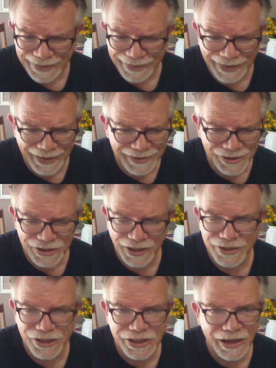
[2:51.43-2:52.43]
and
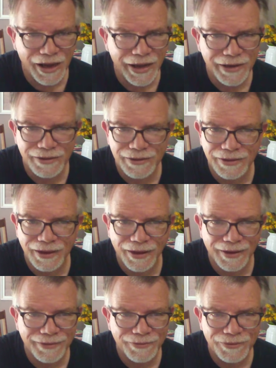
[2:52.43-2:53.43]
sunshine,
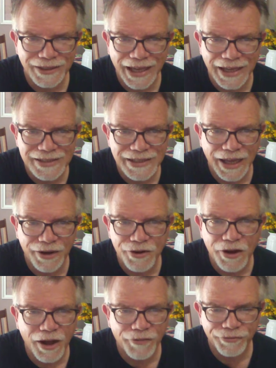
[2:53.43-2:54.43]
we can't say
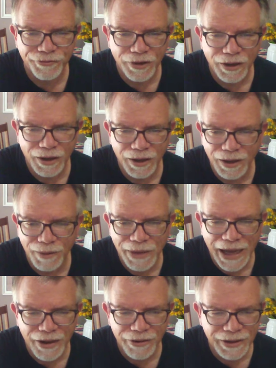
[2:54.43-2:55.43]
enough
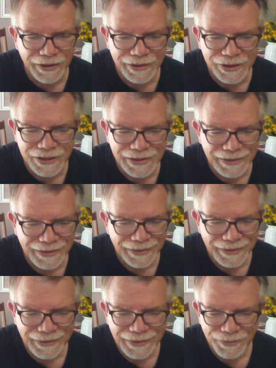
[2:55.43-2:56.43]
about it. It's
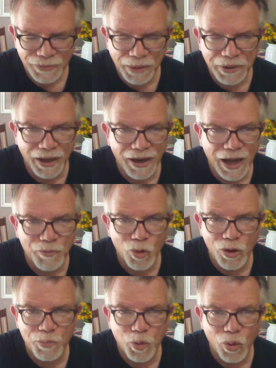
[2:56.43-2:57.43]
probably a lot
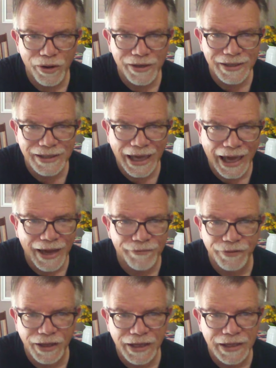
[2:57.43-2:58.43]
more important than
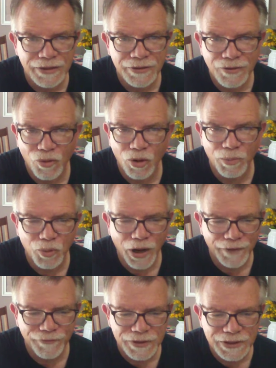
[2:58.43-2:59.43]
caffeine or
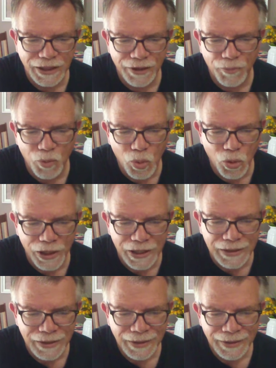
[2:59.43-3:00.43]
breakfast in the
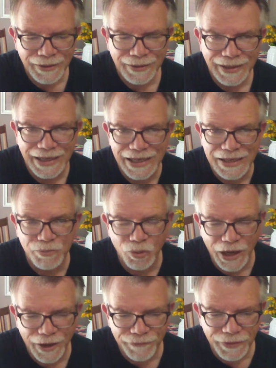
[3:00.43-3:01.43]
morning. Eat
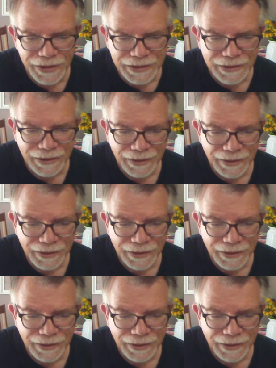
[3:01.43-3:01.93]
breakfast.